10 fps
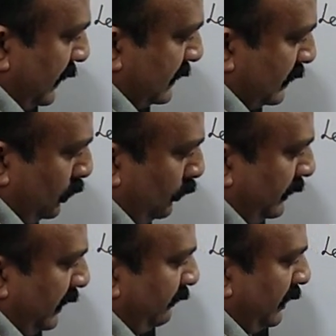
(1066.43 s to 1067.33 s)
X
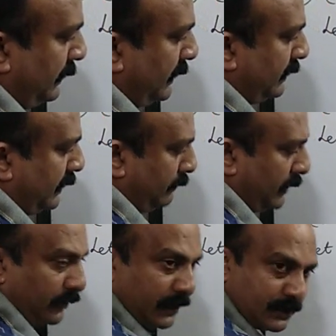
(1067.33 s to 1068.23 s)
cube term will be written
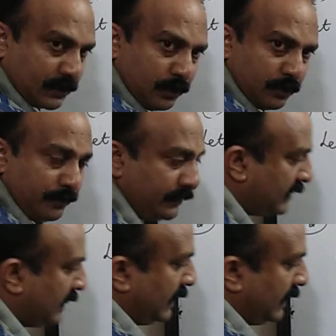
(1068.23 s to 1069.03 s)
below x cube.